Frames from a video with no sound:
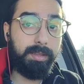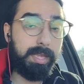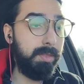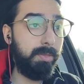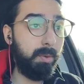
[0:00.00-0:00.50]

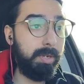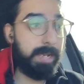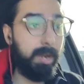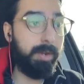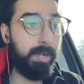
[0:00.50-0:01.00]
the
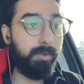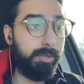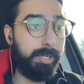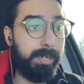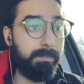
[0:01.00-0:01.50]
authoritarian
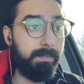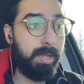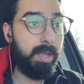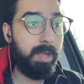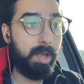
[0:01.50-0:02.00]
regime
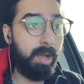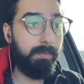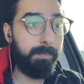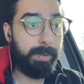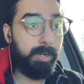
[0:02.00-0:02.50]

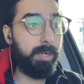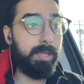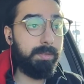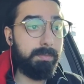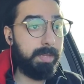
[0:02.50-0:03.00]
of
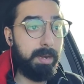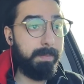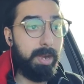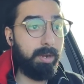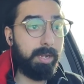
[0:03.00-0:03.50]
imperialism that
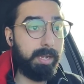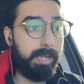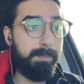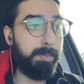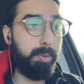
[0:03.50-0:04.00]
America
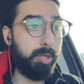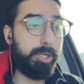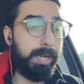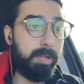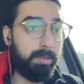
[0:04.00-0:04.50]
keeps
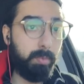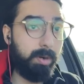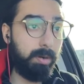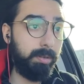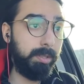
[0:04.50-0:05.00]
pushing on the
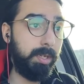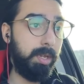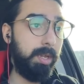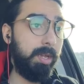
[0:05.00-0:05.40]
world,